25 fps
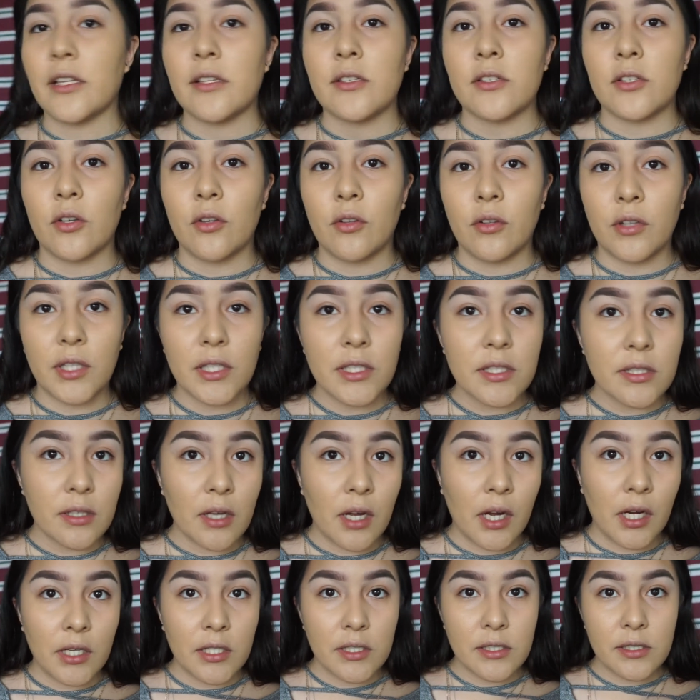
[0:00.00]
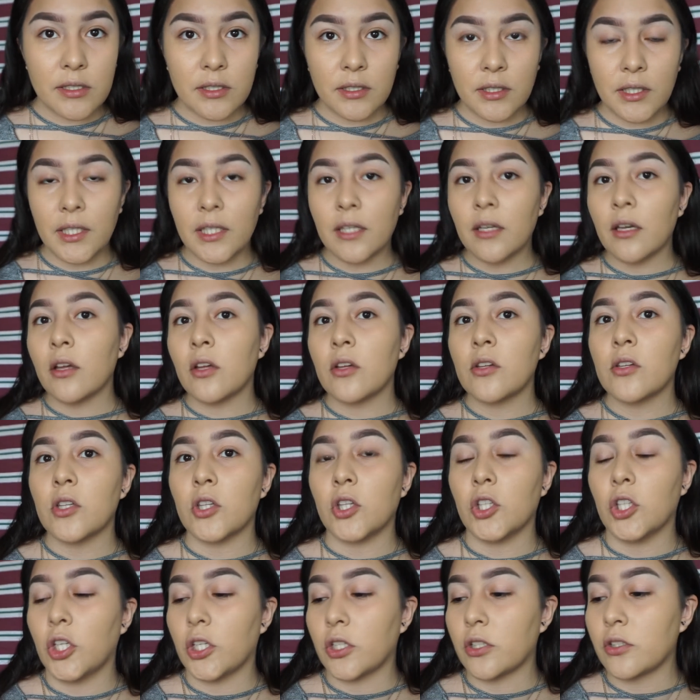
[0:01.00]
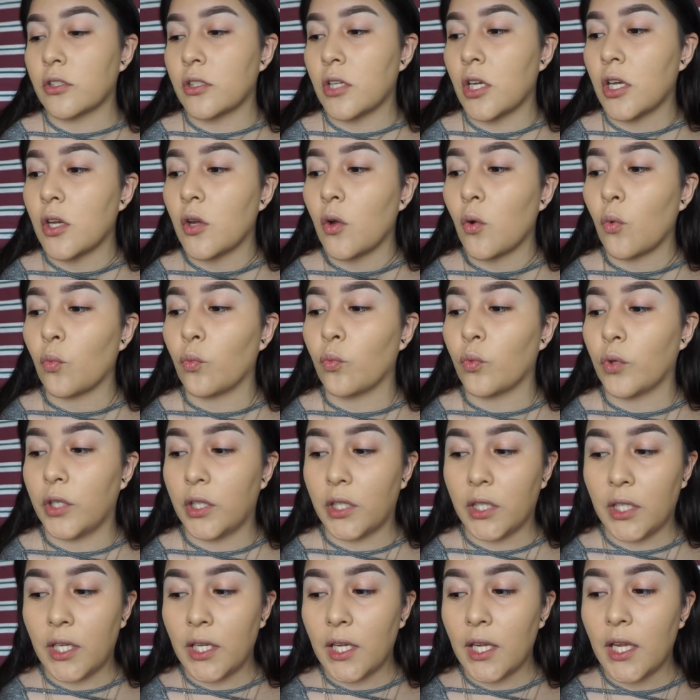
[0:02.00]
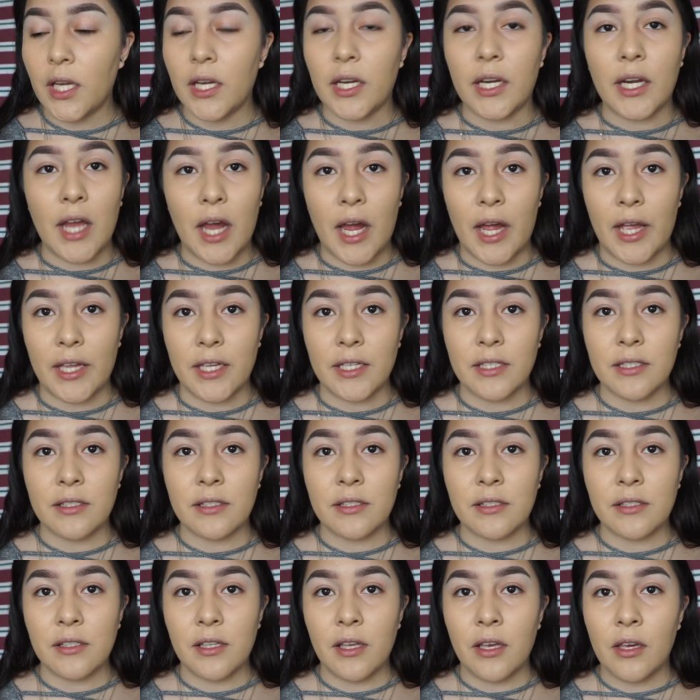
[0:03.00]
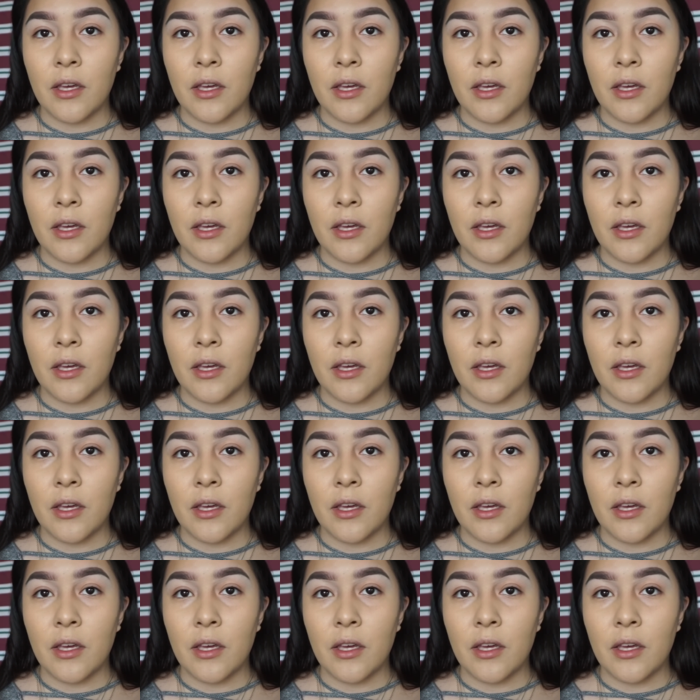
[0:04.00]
So this honestly looks really nice.